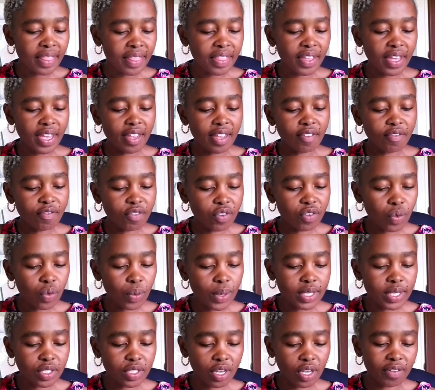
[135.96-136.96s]
the
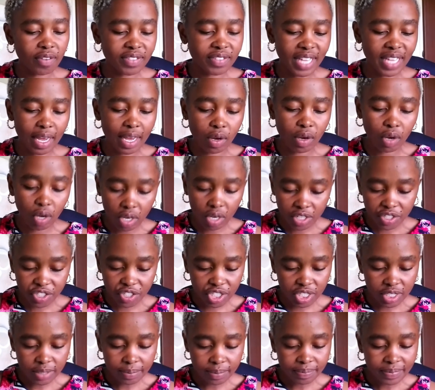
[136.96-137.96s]
influence of
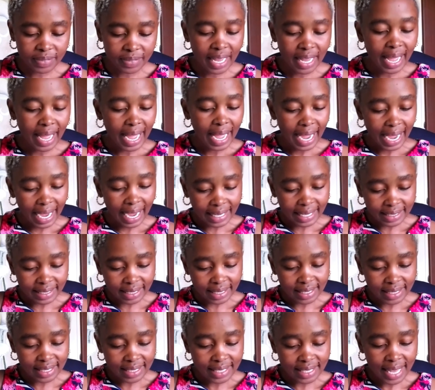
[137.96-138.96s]
psychology,
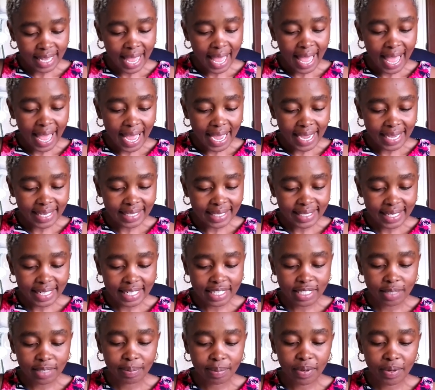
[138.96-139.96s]
adults, and
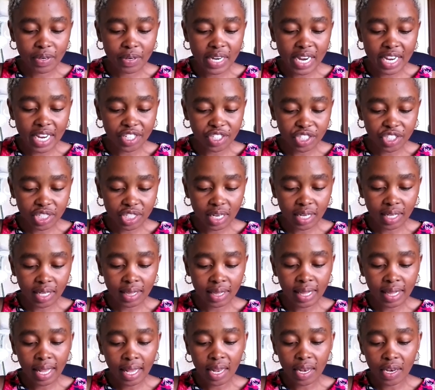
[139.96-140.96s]

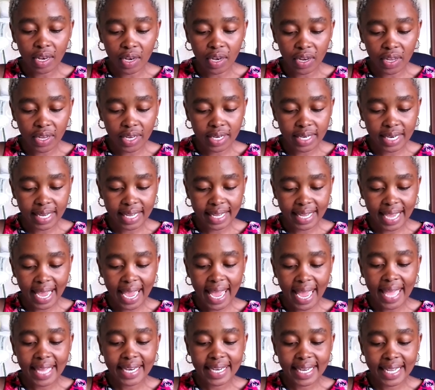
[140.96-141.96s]
experiential learning
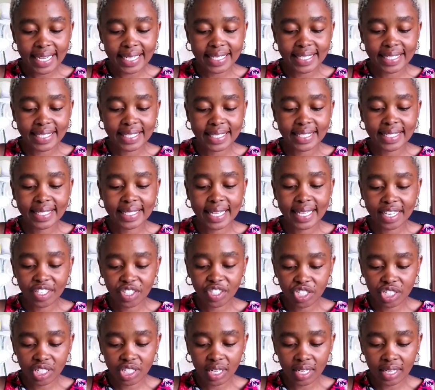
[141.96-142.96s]
and
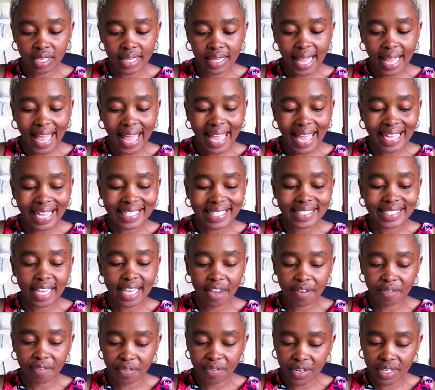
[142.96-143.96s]
existential and
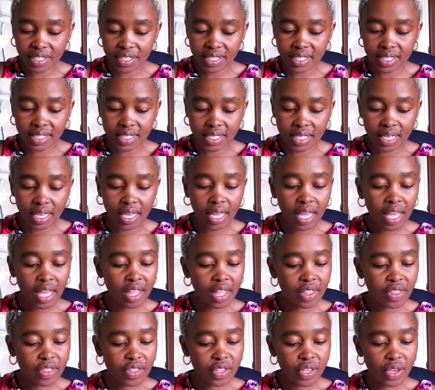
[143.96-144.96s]
diversity
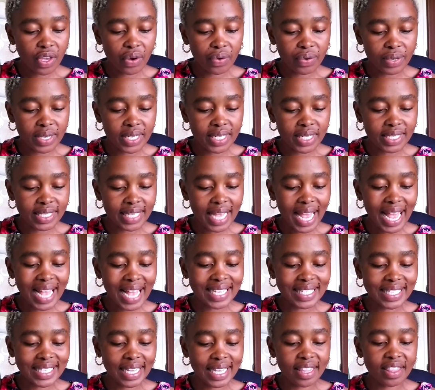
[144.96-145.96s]
theories
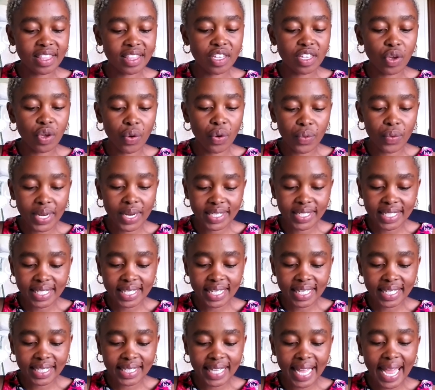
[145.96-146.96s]
as the
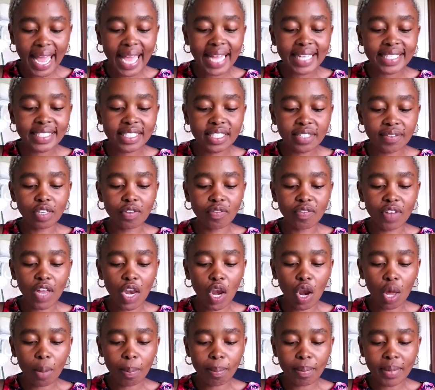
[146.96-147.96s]
theoretical and
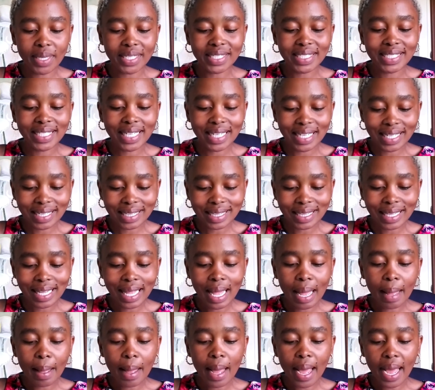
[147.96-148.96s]
developmental
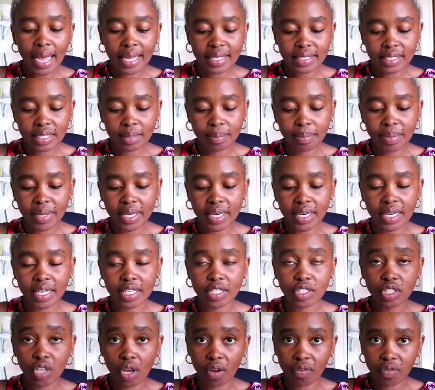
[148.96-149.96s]

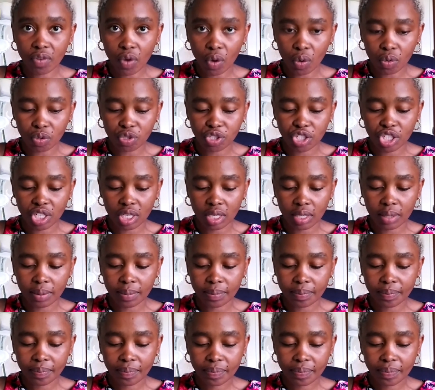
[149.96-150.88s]
underpinnings of coaching.